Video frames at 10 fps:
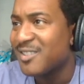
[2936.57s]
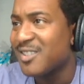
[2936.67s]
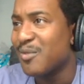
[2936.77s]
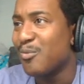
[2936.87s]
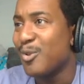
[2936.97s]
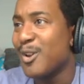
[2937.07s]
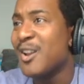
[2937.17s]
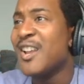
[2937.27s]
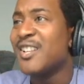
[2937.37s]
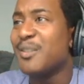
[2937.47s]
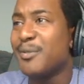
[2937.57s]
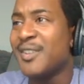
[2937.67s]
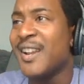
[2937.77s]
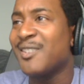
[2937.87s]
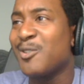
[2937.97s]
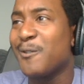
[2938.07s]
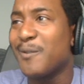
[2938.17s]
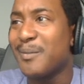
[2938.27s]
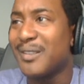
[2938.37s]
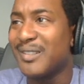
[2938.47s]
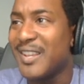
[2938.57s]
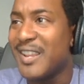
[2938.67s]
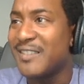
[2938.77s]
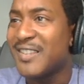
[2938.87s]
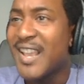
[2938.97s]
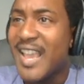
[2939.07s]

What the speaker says: somewhere to protect her from the leaves.